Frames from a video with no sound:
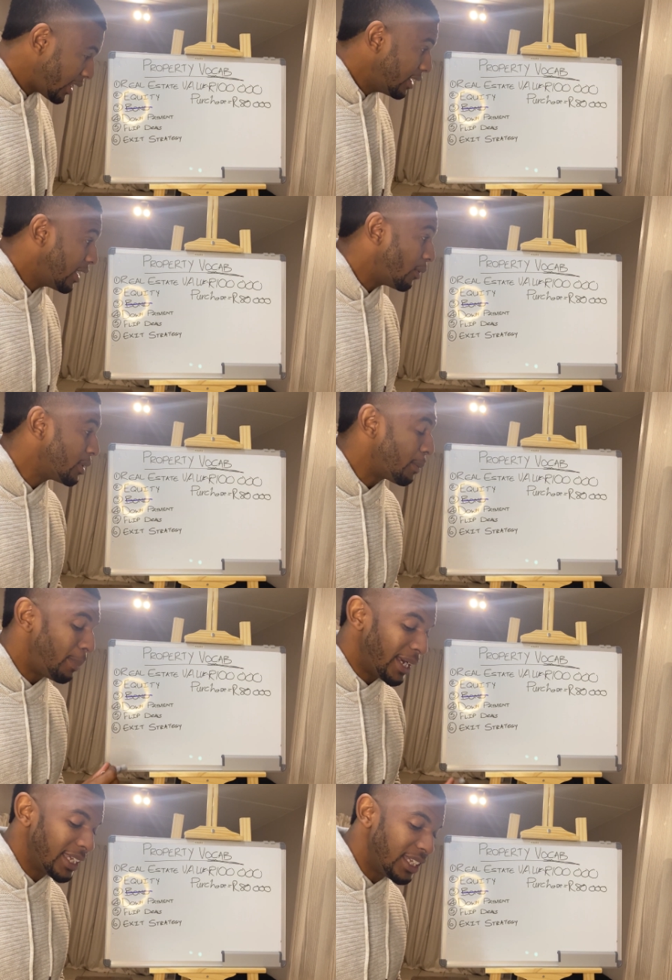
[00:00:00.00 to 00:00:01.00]
Now, when the
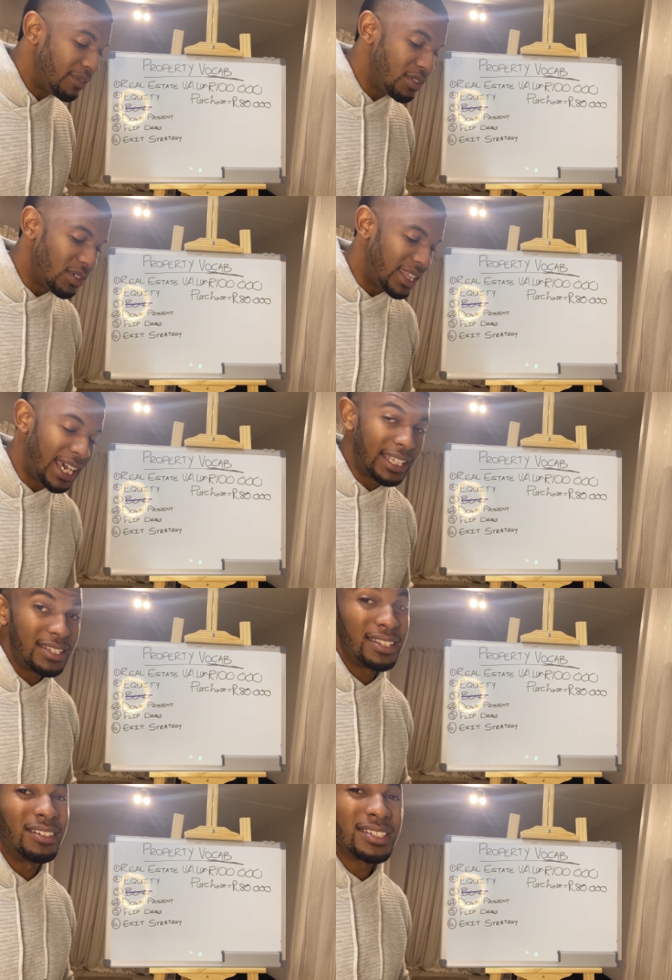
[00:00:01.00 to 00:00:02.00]
bank gives you
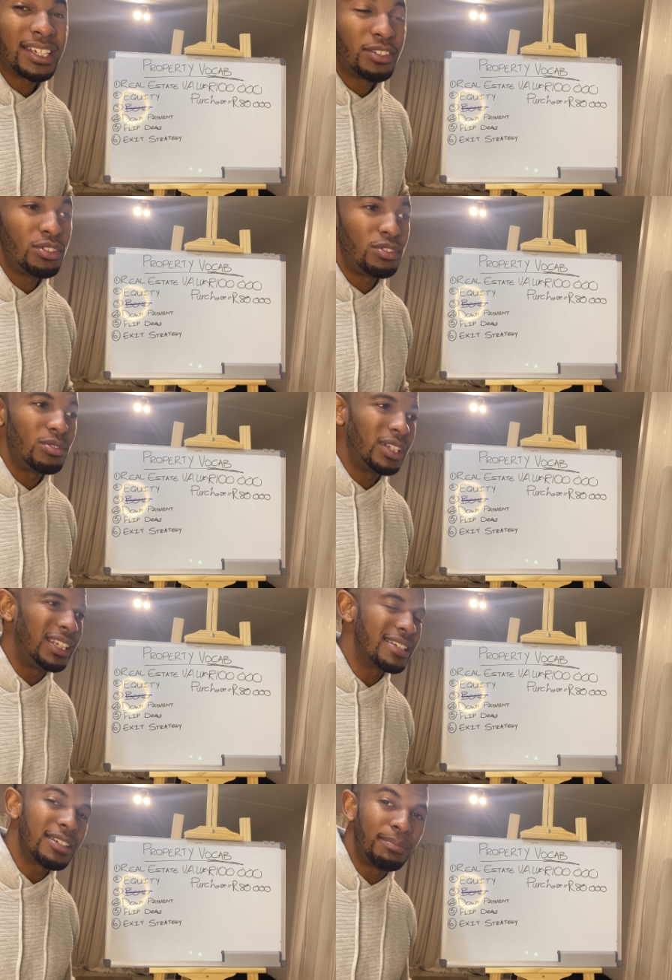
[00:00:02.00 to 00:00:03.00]
that, they'll say to you,
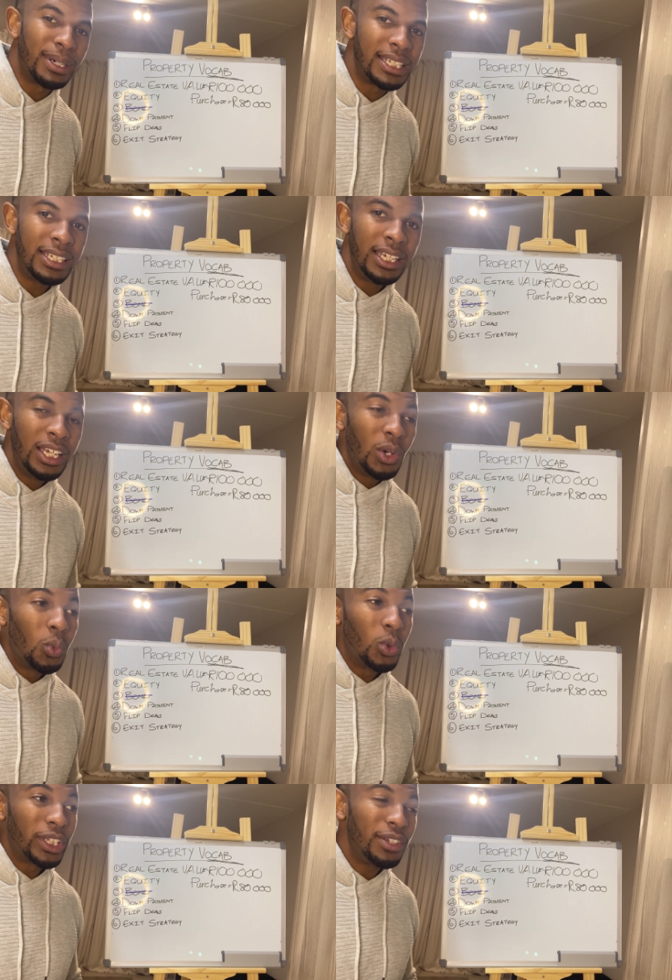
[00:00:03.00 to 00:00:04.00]
listen, buddy,
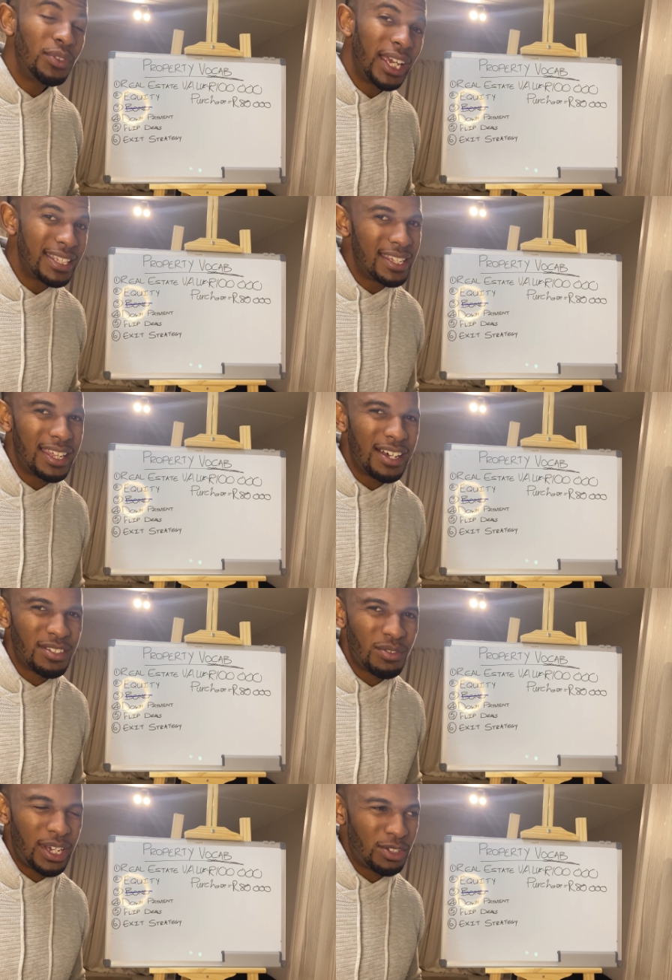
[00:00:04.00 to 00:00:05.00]
we'll give you
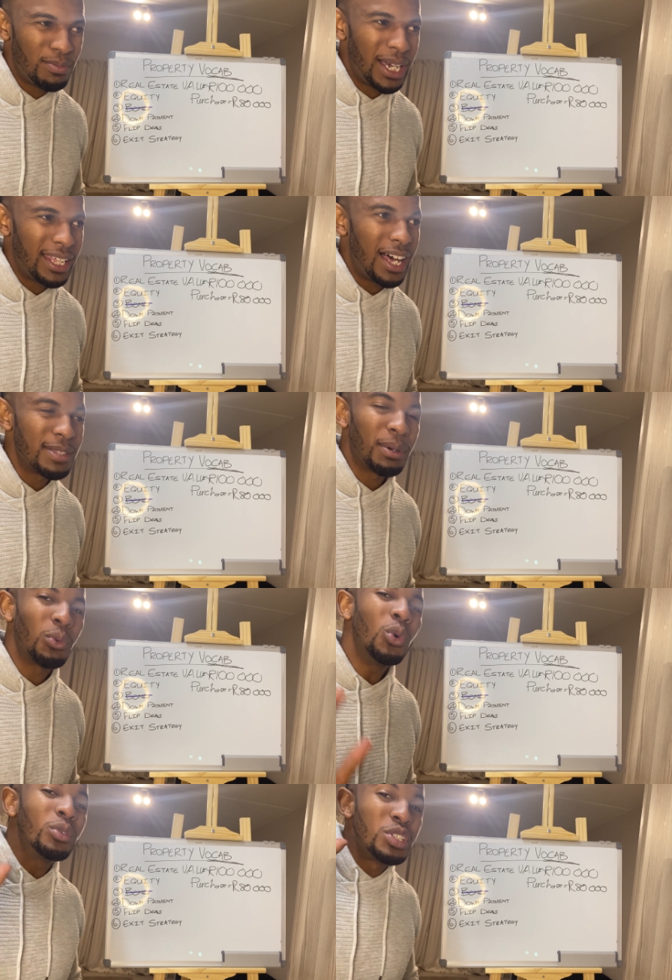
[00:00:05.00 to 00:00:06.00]
80,000 Rand to buy the house, but
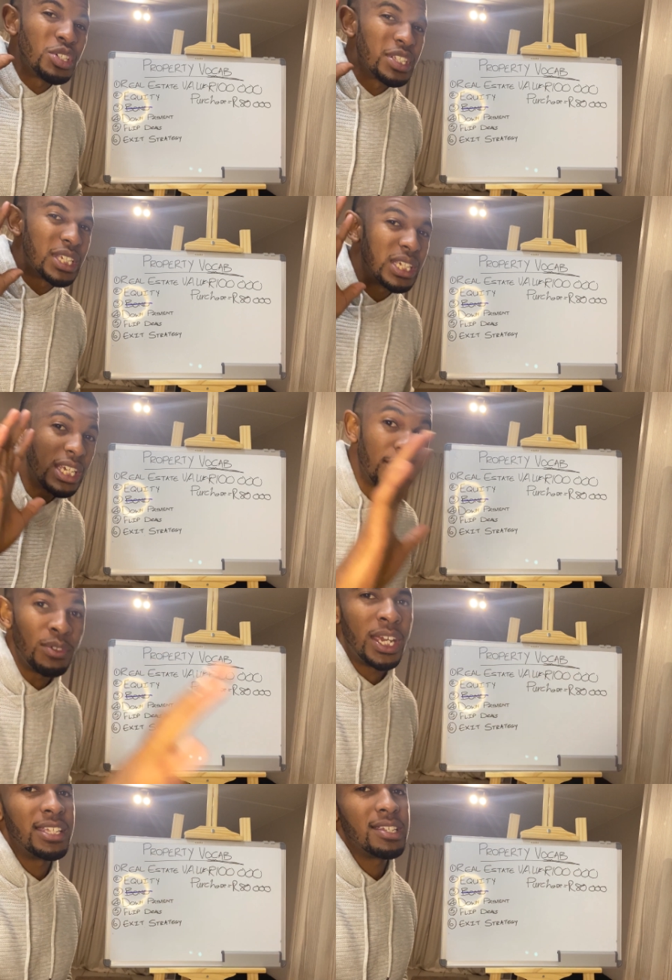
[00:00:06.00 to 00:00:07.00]
we won't just give
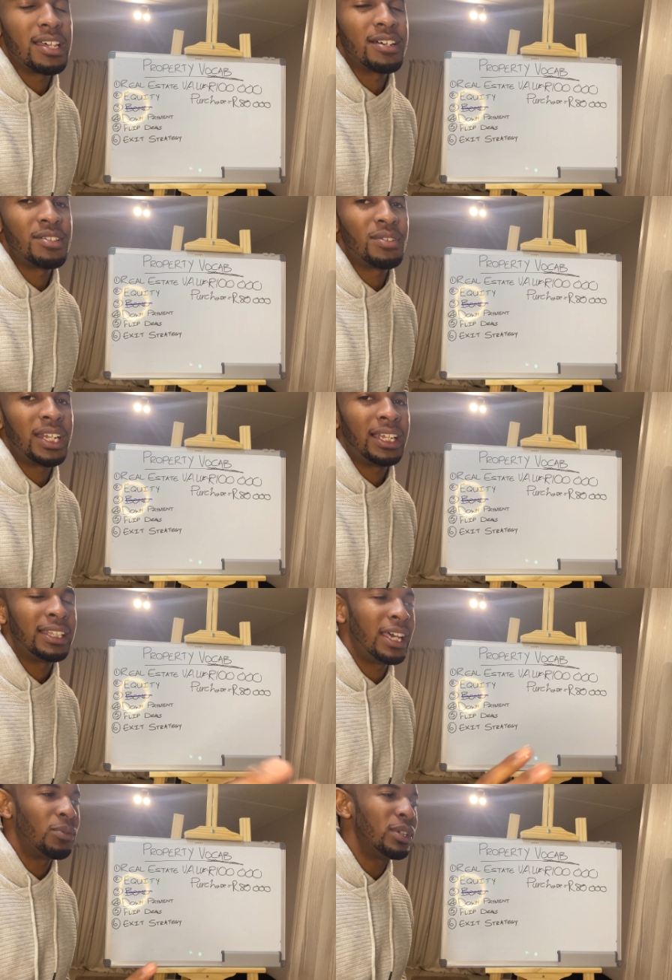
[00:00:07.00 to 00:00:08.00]
you 80,000 Rand like
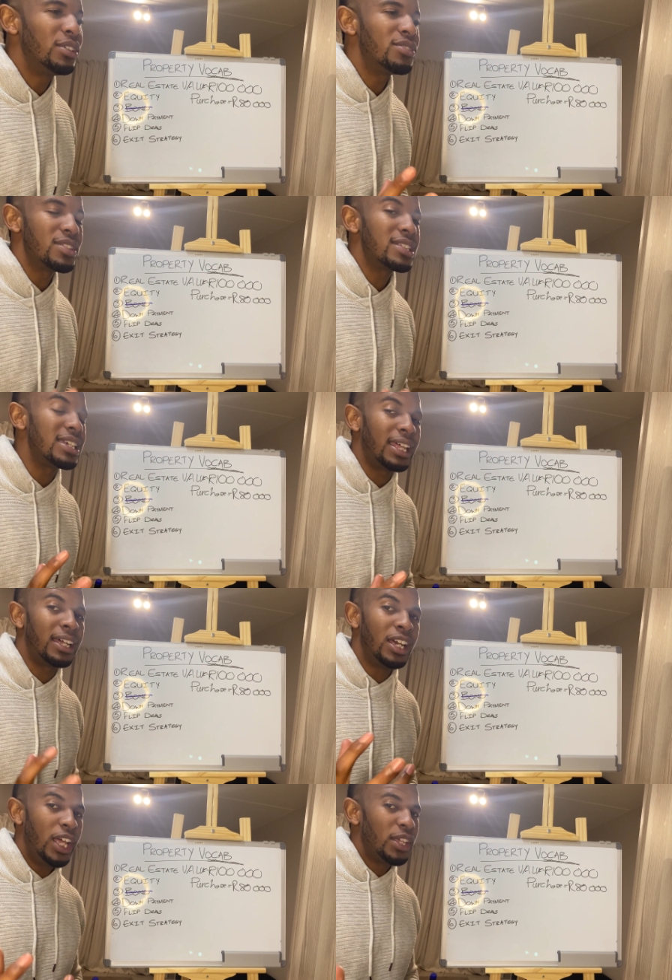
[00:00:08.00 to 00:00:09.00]
that. We need to see
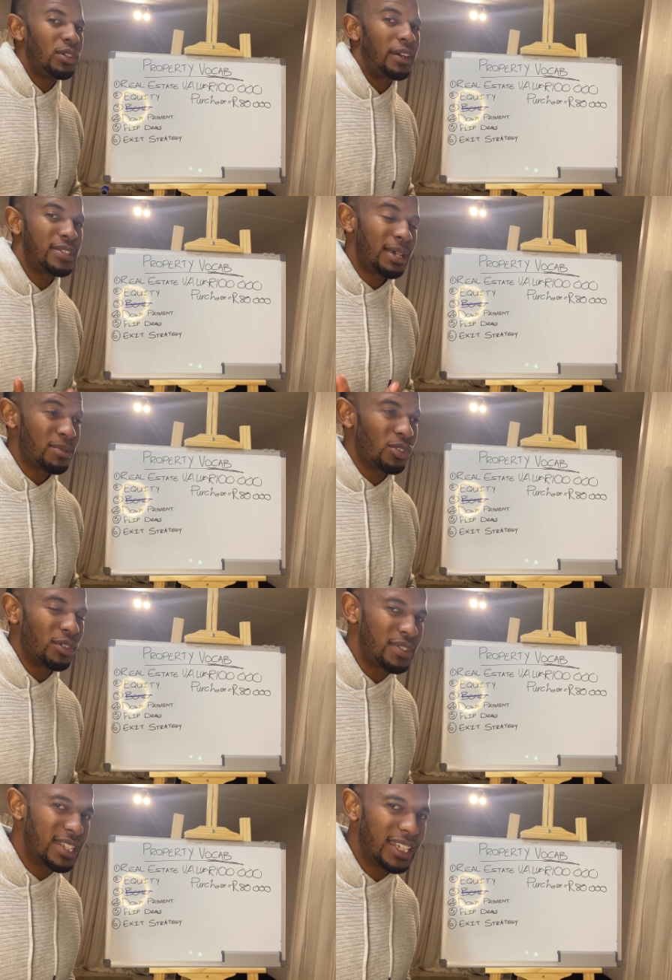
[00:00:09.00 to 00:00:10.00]
that you have some sort
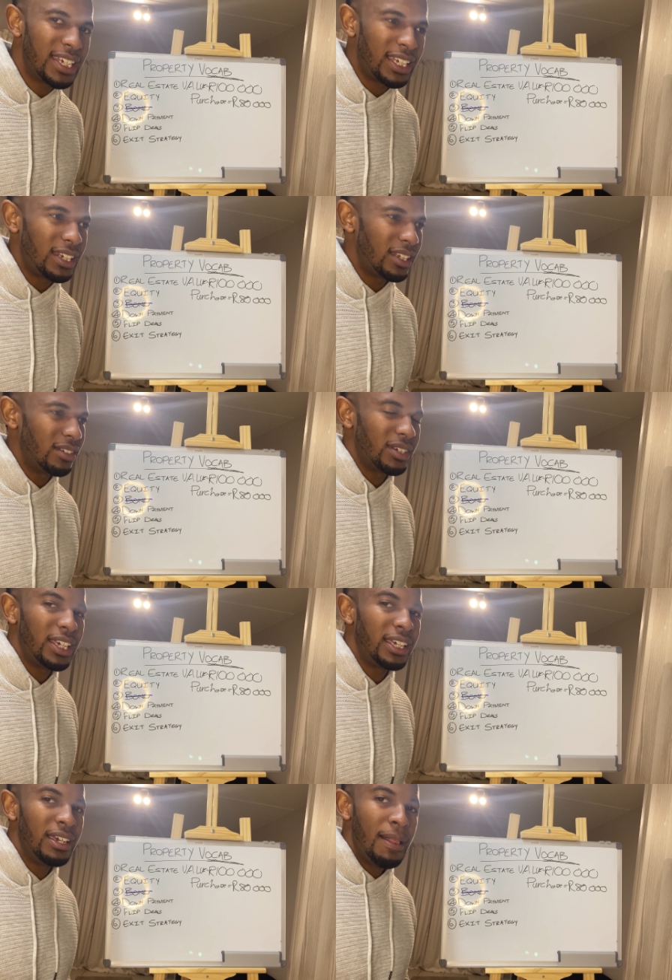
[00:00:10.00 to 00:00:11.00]
of skin,
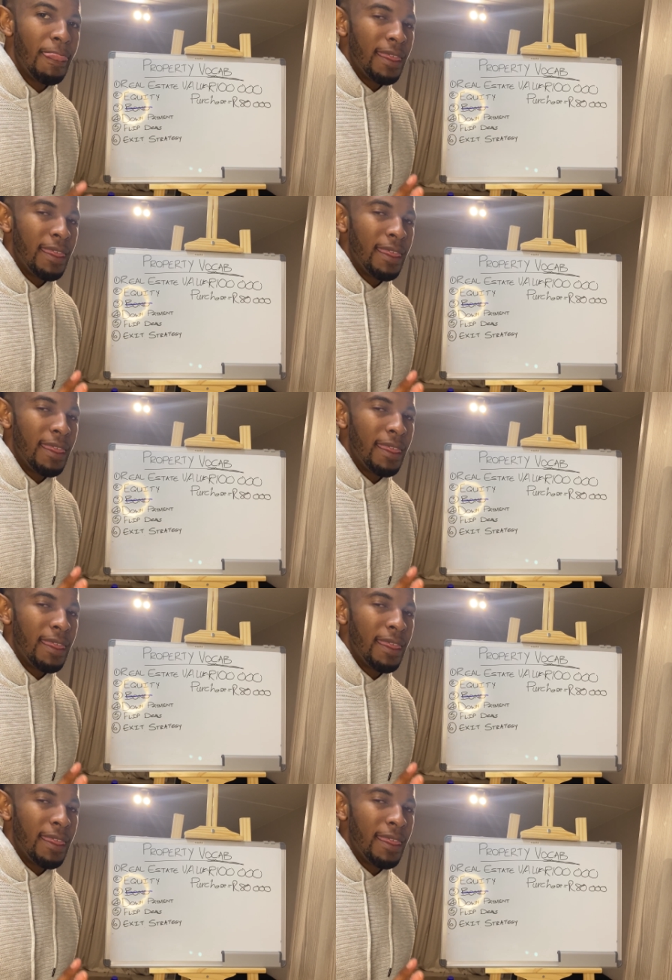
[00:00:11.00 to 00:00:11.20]
okay?